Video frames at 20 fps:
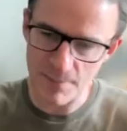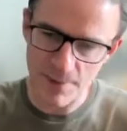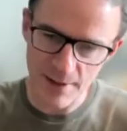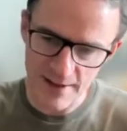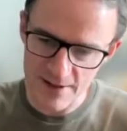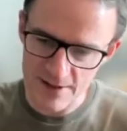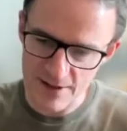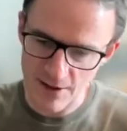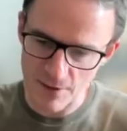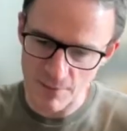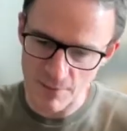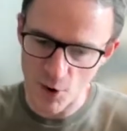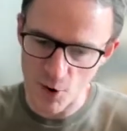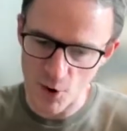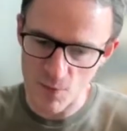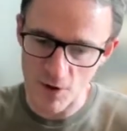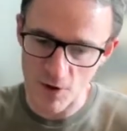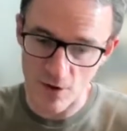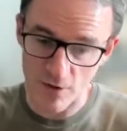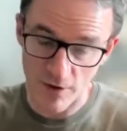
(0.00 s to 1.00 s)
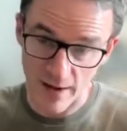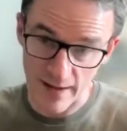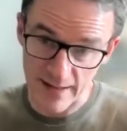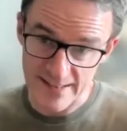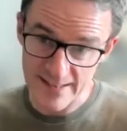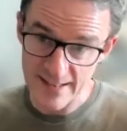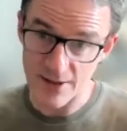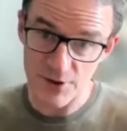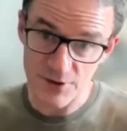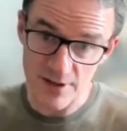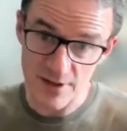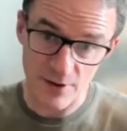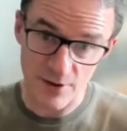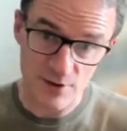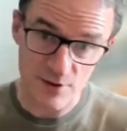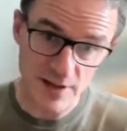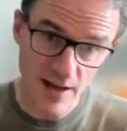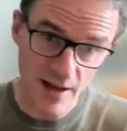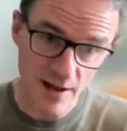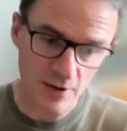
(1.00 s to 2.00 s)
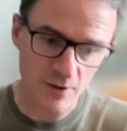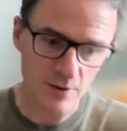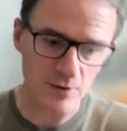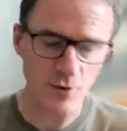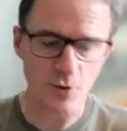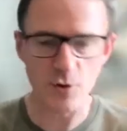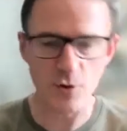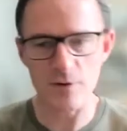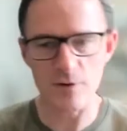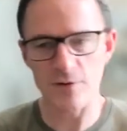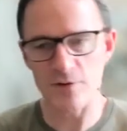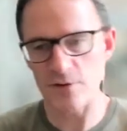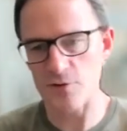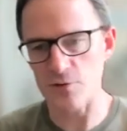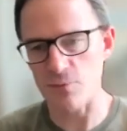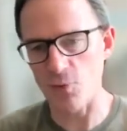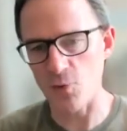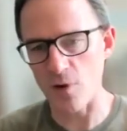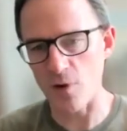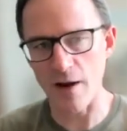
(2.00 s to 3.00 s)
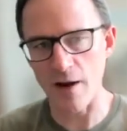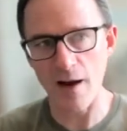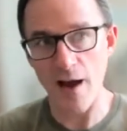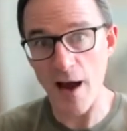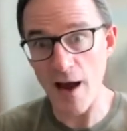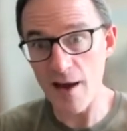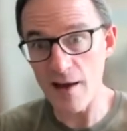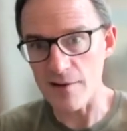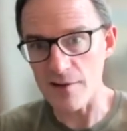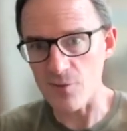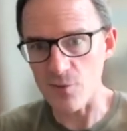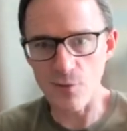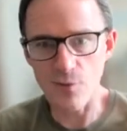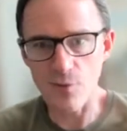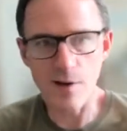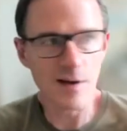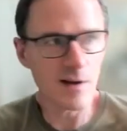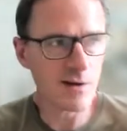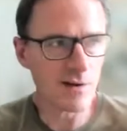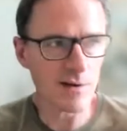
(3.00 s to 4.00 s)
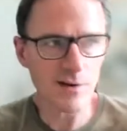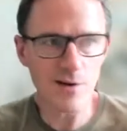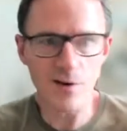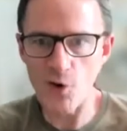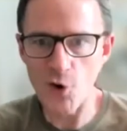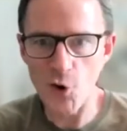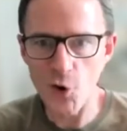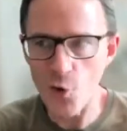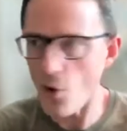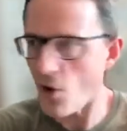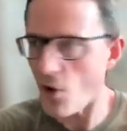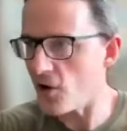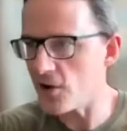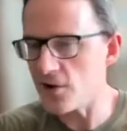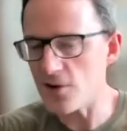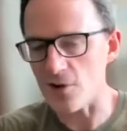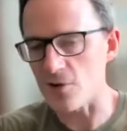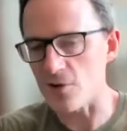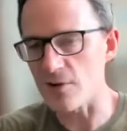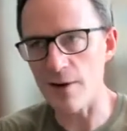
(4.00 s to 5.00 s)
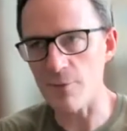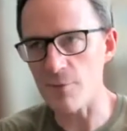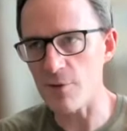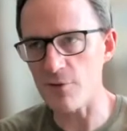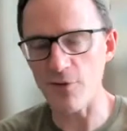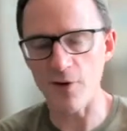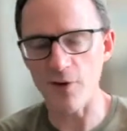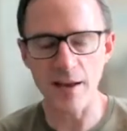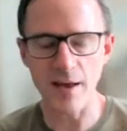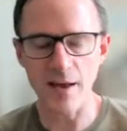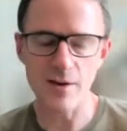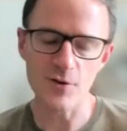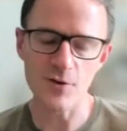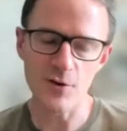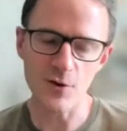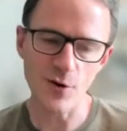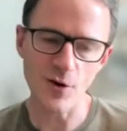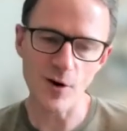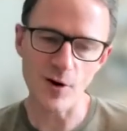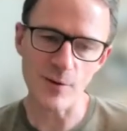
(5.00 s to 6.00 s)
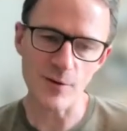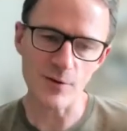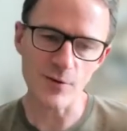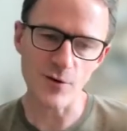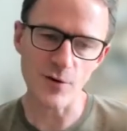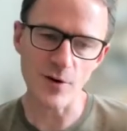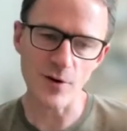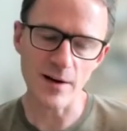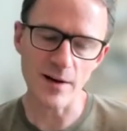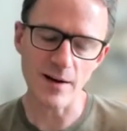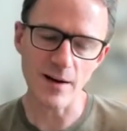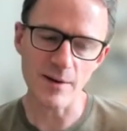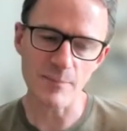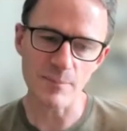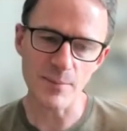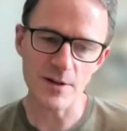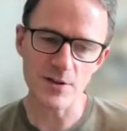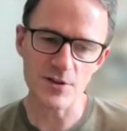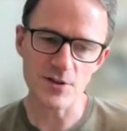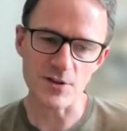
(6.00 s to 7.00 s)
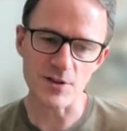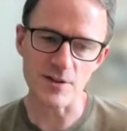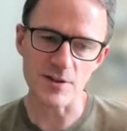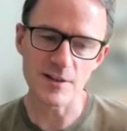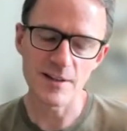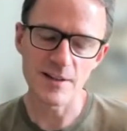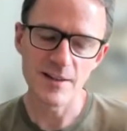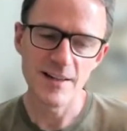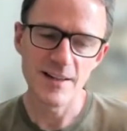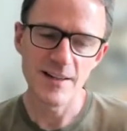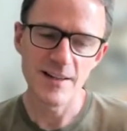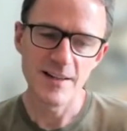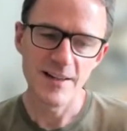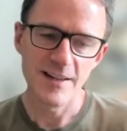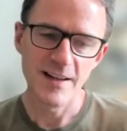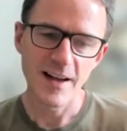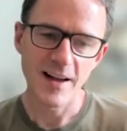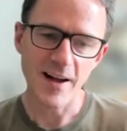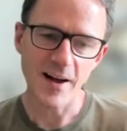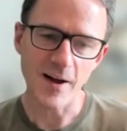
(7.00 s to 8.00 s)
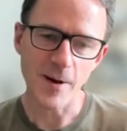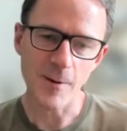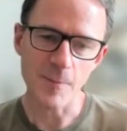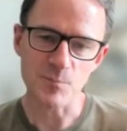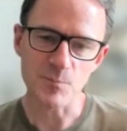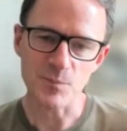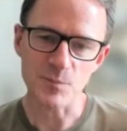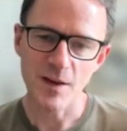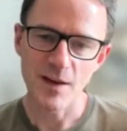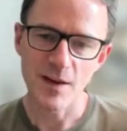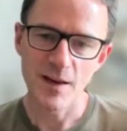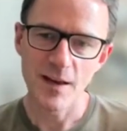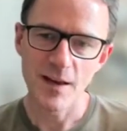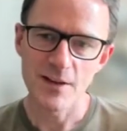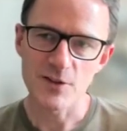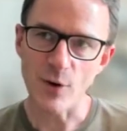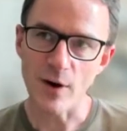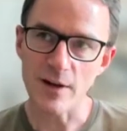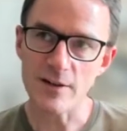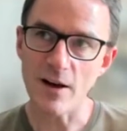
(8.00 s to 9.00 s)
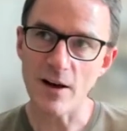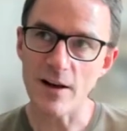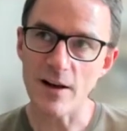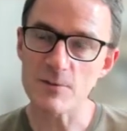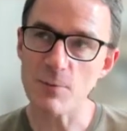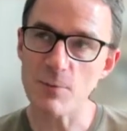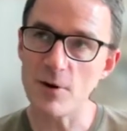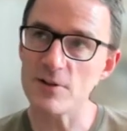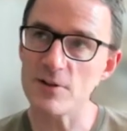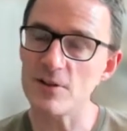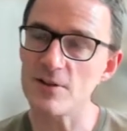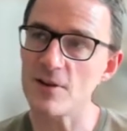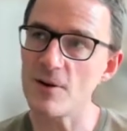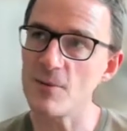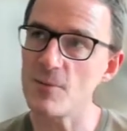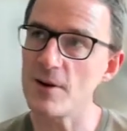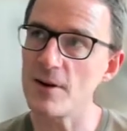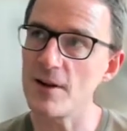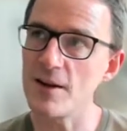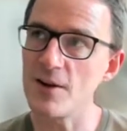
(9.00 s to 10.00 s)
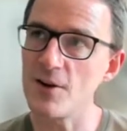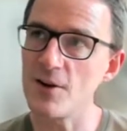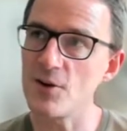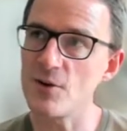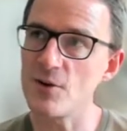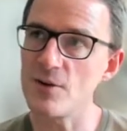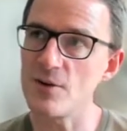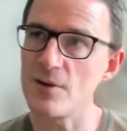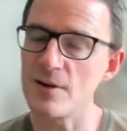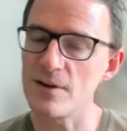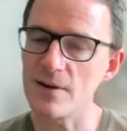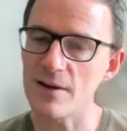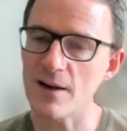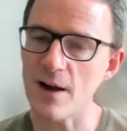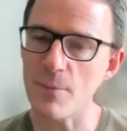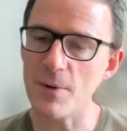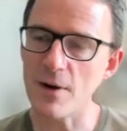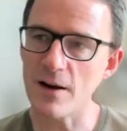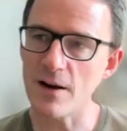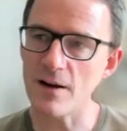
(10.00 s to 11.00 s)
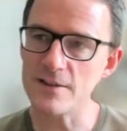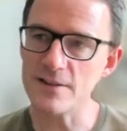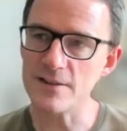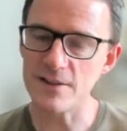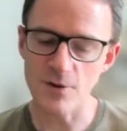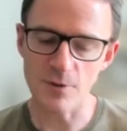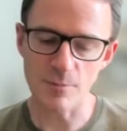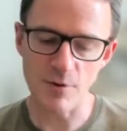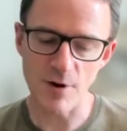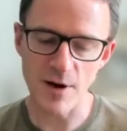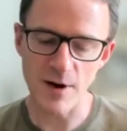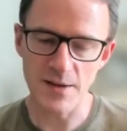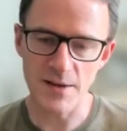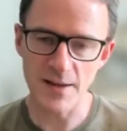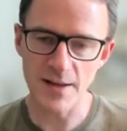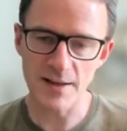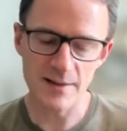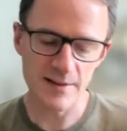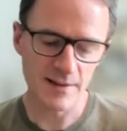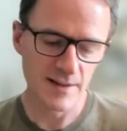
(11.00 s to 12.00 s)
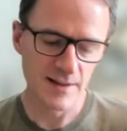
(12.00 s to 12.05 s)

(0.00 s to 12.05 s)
into the moment of like sell, or if it was more like, "Hey, who are you? Let me find out who you are before I pitch you." Um, so I spoke to a couple of guys that do branding,